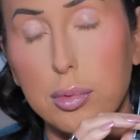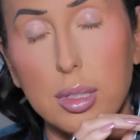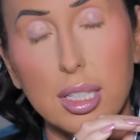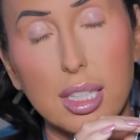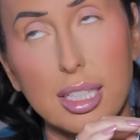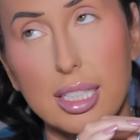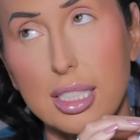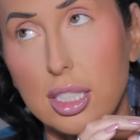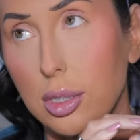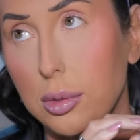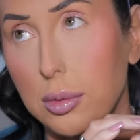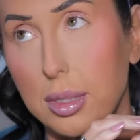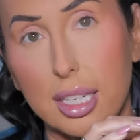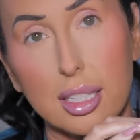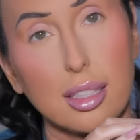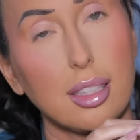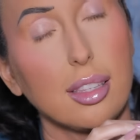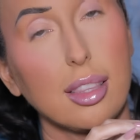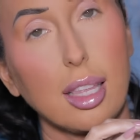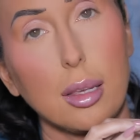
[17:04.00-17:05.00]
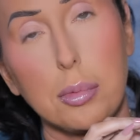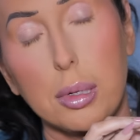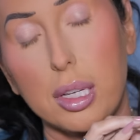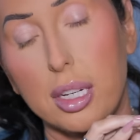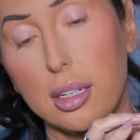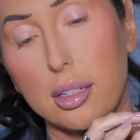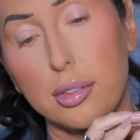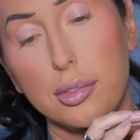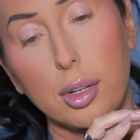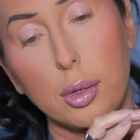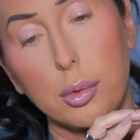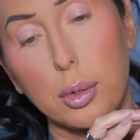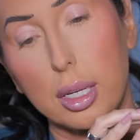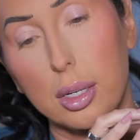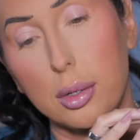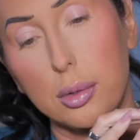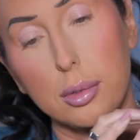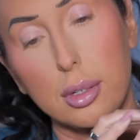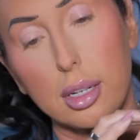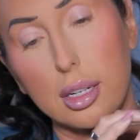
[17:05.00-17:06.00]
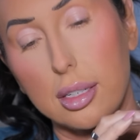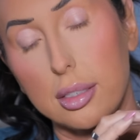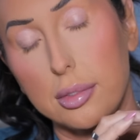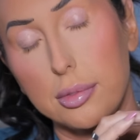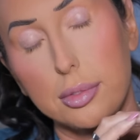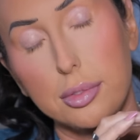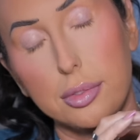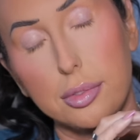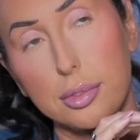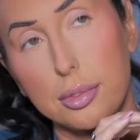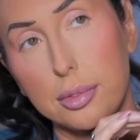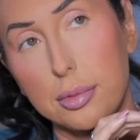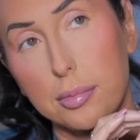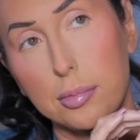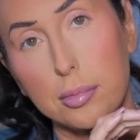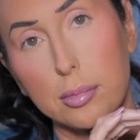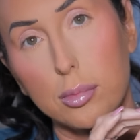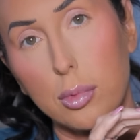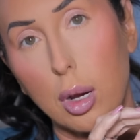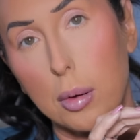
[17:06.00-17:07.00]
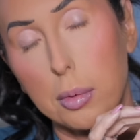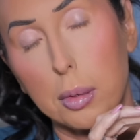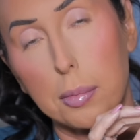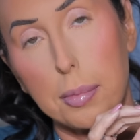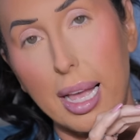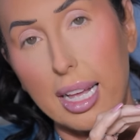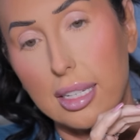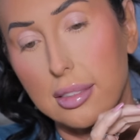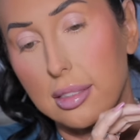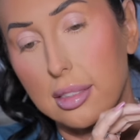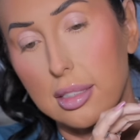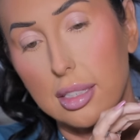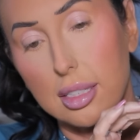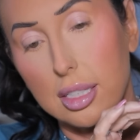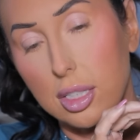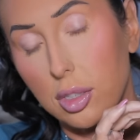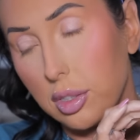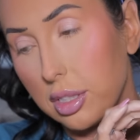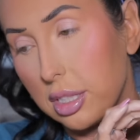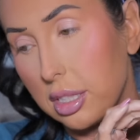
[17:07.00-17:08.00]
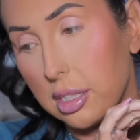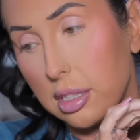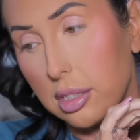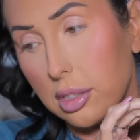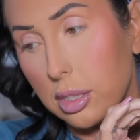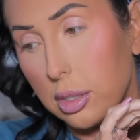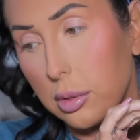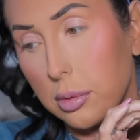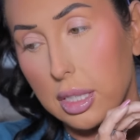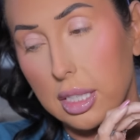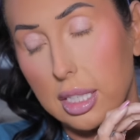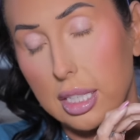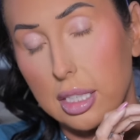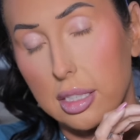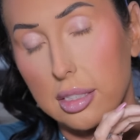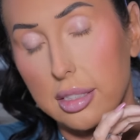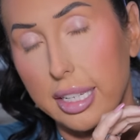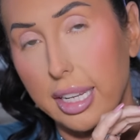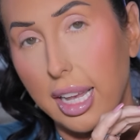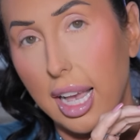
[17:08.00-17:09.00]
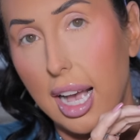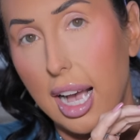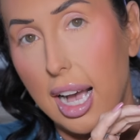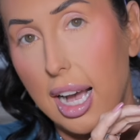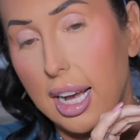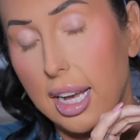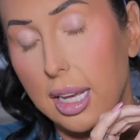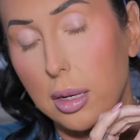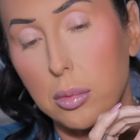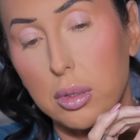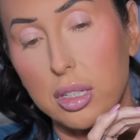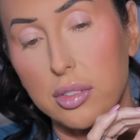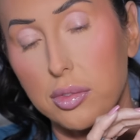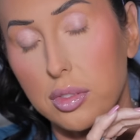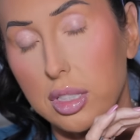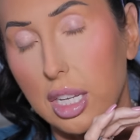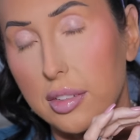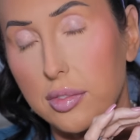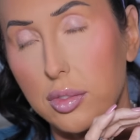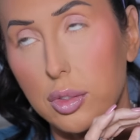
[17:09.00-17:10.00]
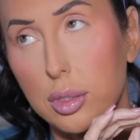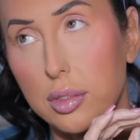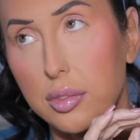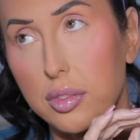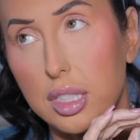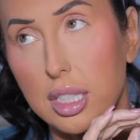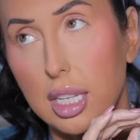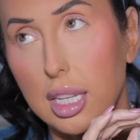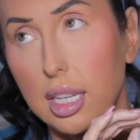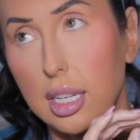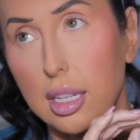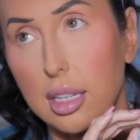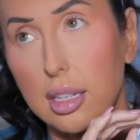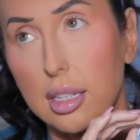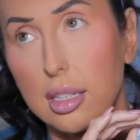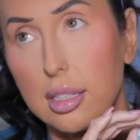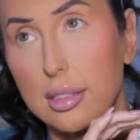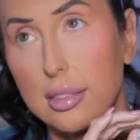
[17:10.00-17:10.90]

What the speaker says: really don't like that they put a photo of Robert Pattinson and Kristen Stewart here. Like, I would have loved to have seen